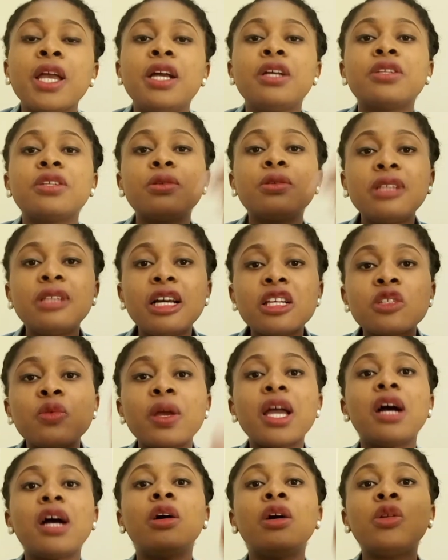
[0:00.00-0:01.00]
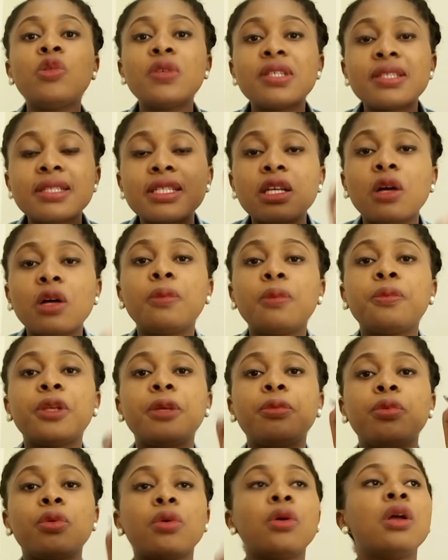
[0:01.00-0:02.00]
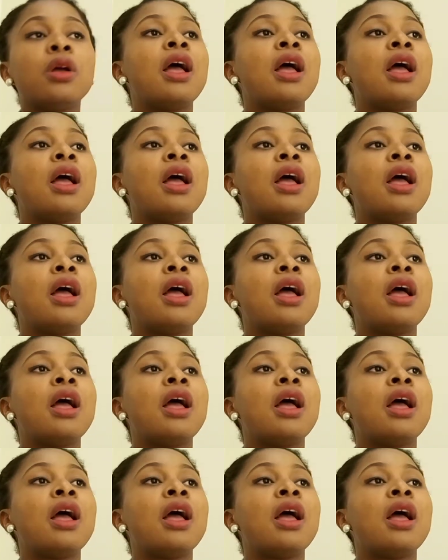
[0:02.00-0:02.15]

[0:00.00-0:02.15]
So that's why I always tell people,